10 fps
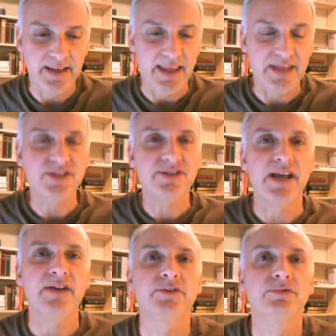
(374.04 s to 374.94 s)
It just
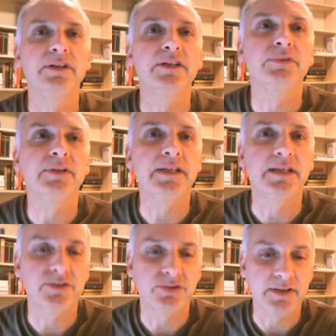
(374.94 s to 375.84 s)
sounded really, really
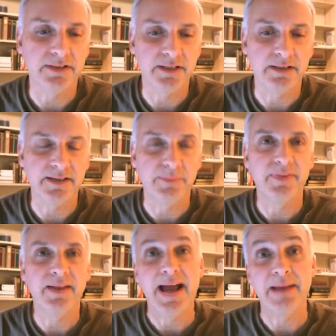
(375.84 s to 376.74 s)
interesting,
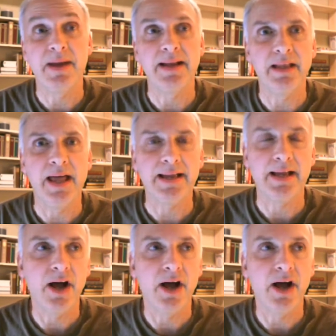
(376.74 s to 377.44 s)
something that I might like.